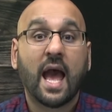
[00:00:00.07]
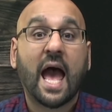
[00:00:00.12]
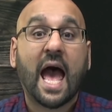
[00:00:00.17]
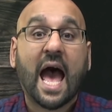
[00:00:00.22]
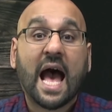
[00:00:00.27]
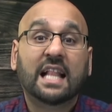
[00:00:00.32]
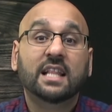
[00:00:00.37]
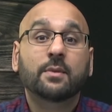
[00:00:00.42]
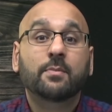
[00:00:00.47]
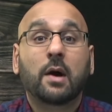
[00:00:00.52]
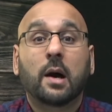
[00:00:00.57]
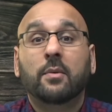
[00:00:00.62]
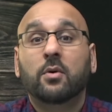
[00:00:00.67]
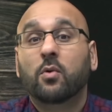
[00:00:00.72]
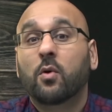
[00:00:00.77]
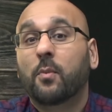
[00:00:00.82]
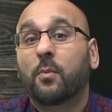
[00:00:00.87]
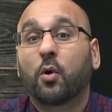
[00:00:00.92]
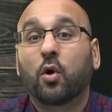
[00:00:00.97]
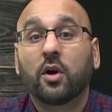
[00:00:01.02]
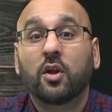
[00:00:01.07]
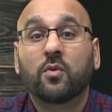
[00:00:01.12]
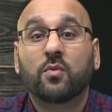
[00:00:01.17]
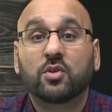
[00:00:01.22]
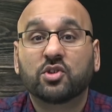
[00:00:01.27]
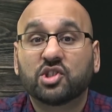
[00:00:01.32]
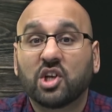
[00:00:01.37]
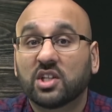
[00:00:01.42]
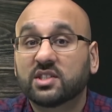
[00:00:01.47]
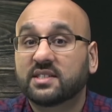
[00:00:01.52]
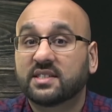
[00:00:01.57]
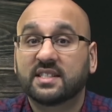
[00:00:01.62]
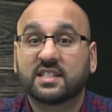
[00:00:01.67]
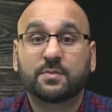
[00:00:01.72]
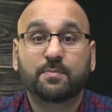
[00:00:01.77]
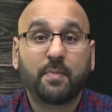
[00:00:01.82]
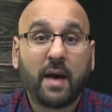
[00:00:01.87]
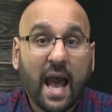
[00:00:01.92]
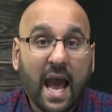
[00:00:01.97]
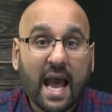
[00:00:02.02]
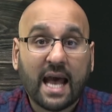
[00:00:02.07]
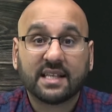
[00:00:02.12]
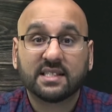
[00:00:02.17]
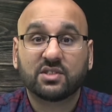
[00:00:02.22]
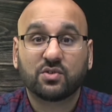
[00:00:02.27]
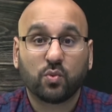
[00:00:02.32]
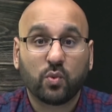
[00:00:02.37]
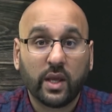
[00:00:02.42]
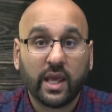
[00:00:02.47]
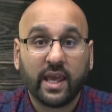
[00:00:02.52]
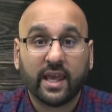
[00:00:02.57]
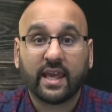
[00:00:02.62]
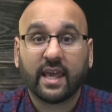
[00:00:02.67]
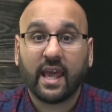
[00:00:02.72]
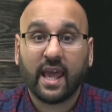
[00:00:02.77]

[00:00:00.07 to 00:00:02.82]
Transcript: Alibaba reported results this past week,